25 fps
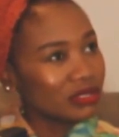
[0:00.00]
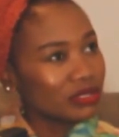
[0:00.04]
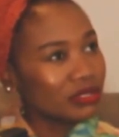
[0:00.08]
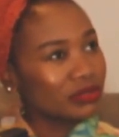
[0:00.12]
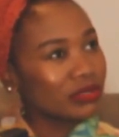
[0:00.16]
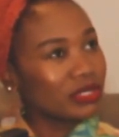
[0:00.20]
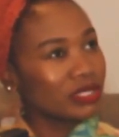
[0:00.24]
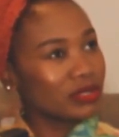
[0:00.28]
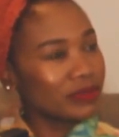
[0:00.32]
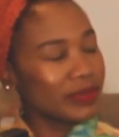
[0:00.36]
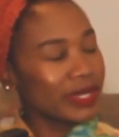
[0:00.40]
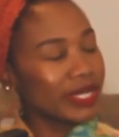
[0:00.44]
It
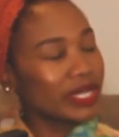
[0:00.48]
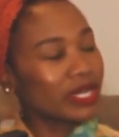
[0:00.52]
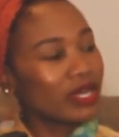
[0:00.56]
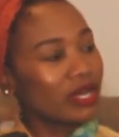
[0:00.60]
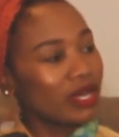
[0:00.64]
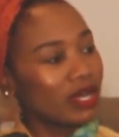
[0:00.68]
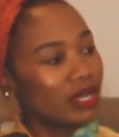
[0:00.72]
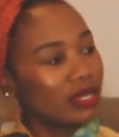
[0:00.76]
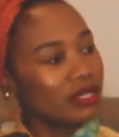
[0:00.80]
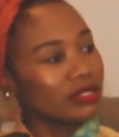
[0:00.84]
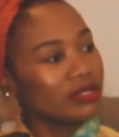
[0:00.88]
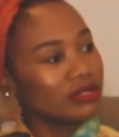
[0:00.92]
was my
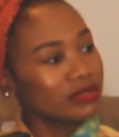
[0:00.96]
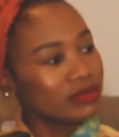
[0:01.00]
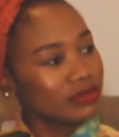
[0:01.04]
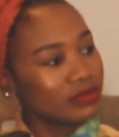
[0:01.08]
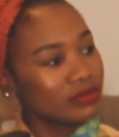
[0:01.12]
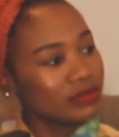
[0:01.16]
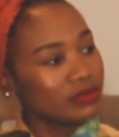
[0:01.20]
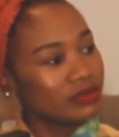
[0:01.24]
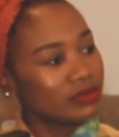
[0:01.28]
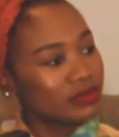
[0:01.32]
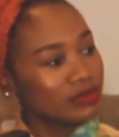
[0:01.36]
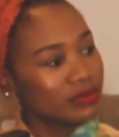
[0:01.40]
car.
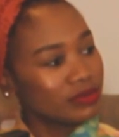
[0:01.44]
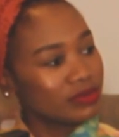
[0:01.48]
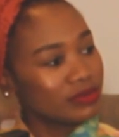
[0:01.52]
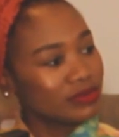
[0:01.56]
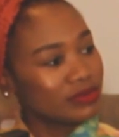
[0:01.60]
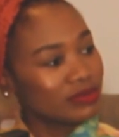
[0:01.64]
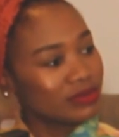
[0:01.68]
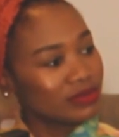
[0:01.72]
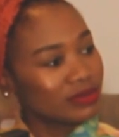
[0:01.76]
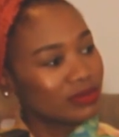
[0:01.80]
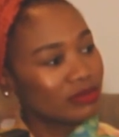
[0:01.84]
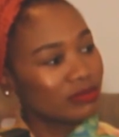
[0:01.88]

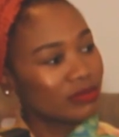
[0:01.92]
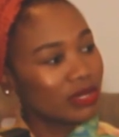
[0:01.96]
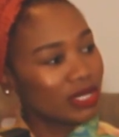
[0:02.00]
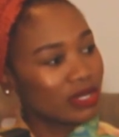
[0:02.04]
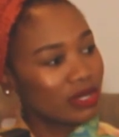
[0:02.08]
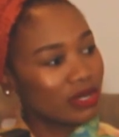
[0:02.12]
My